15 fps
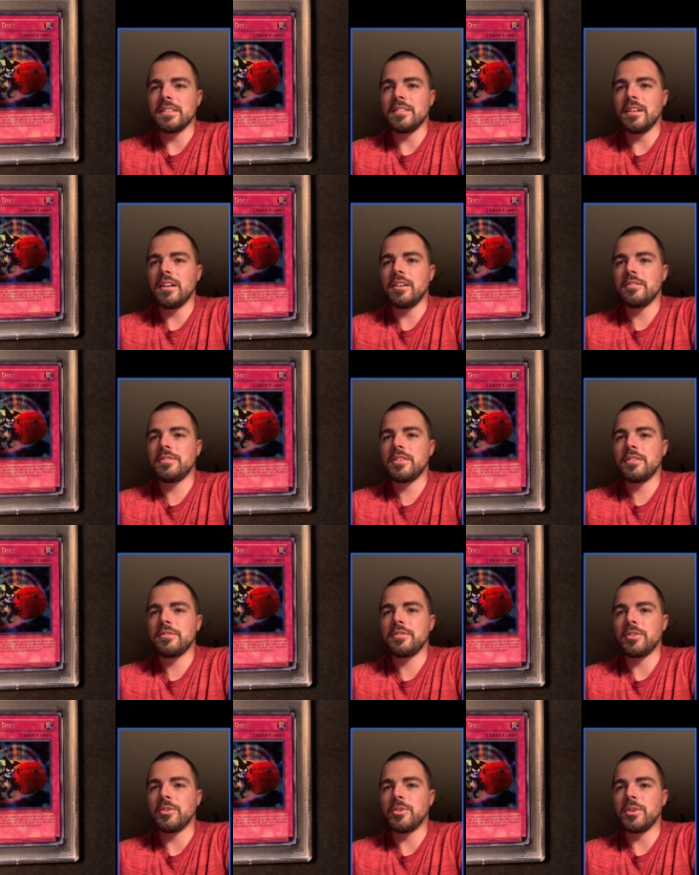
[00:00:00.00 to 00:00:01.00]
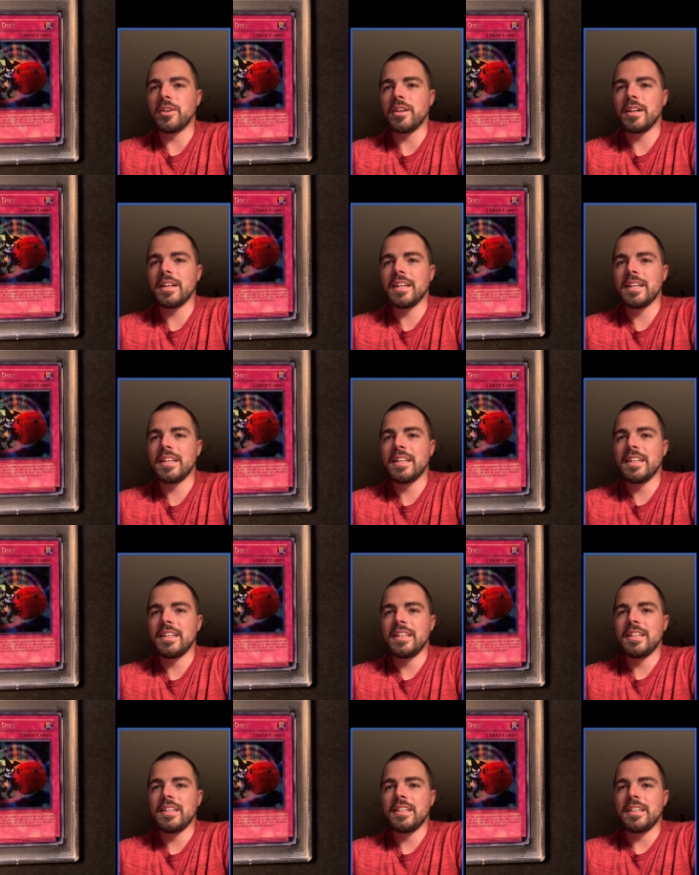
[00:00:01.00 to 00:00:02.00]
love for
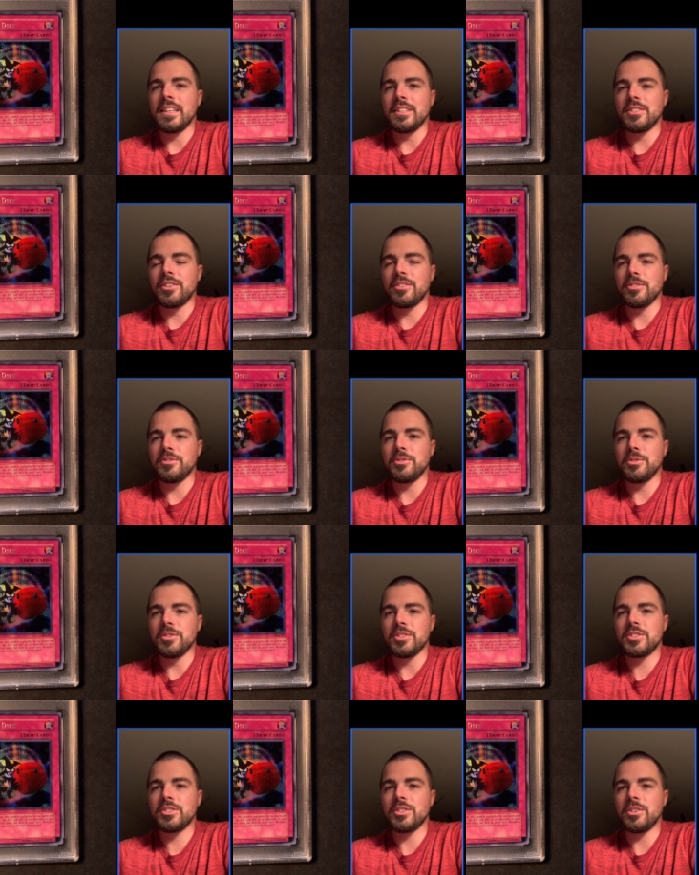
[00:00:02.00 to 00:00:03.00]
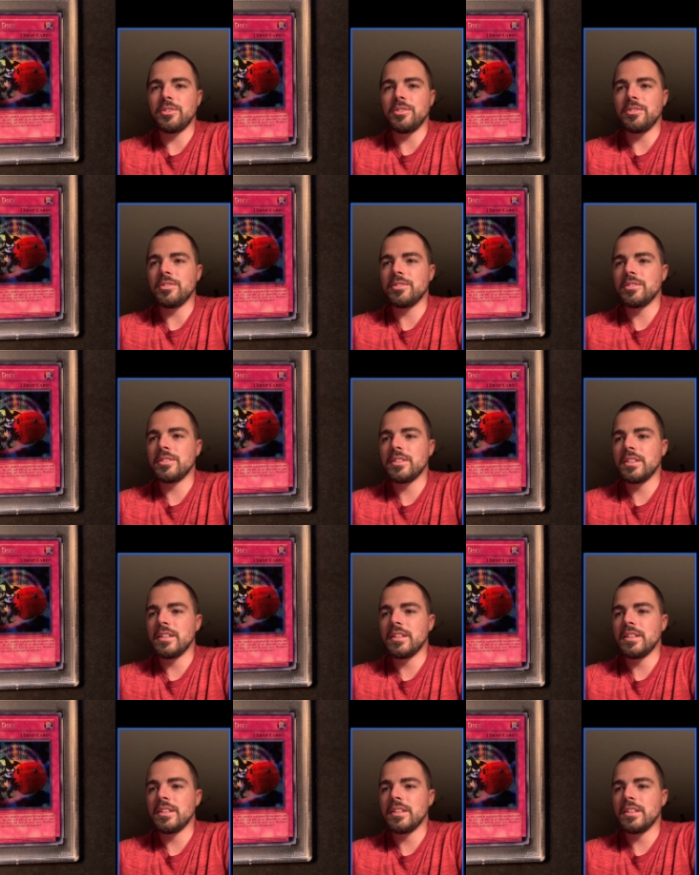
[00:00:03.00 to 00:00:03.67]
Eternal Dual Soul